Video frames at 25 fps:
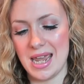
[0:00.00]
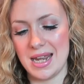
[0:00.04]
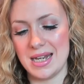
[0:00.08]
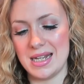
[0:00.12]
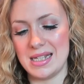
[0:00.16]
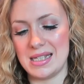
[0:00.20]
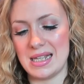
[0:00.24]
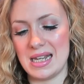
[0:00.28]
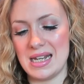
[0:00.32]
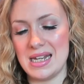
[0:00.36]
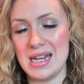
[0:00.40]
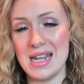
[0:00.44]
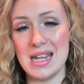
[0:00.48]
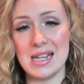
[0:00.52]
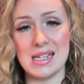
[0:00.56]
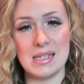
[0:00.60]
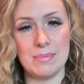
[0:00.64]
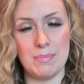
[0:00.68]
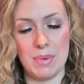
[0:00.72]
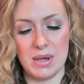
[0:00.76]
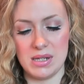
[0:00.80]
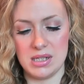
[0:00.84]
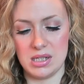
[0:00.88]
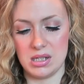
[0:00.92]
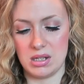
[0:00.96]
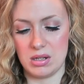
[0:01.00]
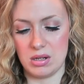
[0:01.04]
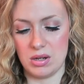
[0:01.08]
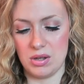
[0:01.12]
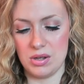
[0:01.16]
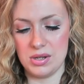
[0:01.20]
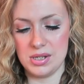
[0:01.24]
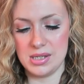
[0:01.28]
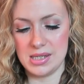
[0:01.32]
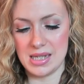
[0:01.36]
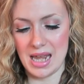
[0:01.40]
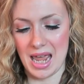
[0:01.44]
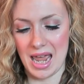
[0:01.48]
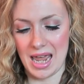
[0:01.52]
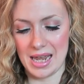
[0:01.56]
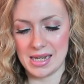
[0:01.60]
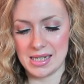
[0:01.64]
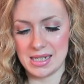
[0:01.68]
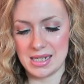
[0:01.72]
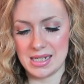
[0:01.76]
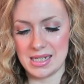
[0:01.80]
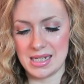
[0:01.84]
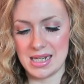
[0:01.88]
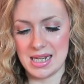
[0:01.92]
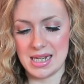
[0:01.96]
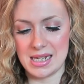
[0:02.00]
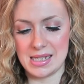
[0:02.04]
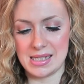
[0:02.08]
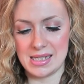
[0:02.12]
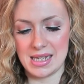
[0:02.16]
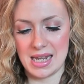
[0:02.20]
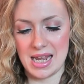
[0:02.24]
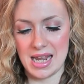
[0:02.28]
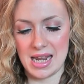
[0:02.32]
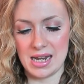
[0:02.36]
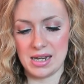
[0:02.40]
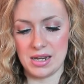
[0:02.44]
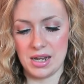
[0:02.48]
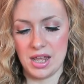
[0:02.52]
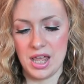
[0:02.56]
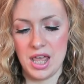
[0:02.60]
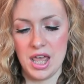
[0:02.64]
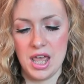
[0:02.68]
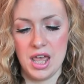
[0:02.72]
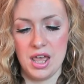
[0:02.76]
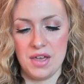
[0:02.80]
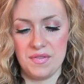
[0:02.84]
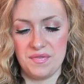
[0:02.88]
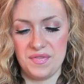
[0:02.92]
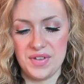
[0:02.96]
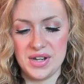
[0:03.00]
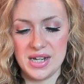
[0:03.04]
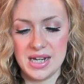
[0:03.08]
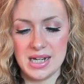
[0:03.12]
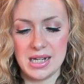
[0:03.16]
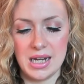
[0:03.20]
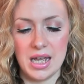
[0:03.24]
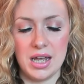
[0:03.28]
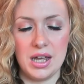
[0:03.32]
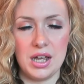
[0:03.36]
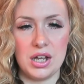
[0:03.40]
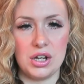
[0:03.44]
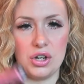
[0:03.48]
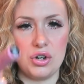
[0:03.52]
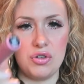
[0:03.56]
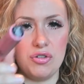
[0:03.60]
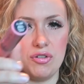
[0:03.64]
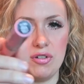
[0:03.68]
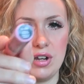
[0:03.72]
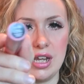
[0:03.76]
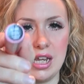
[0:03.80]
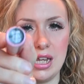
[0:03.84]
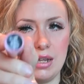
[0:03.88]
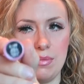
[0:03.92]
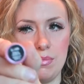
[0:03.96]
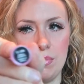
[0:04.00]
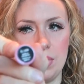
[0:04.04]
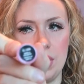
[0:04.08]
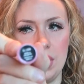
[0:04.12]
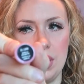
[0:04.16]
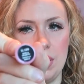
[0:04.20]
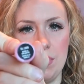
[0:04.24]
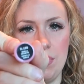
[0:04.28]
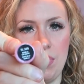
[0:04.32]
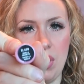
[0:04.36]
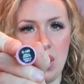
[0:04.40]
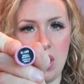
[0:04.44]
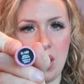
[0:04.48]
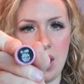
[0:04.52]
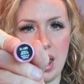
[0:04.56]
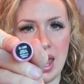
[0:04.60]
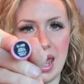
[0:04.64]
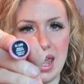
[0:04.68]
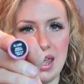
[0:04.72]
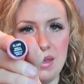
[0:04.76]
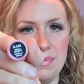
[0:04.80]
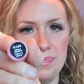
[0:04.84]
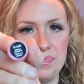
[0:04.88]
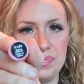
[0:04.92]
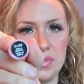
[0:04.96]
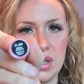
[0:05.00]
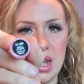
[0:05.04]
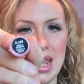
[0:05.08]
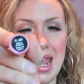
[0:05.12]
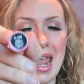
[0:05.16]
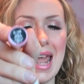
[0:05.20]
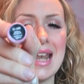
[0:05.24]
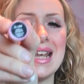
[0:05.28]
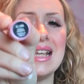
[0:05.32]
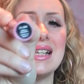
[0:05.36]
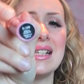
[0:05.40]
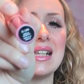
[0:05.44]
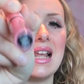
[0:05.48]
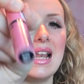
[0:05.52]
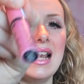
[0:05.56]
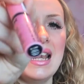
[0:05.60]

and it's a NYX Butter Gloss, and it is in Vanilla Cream Pie. And it's a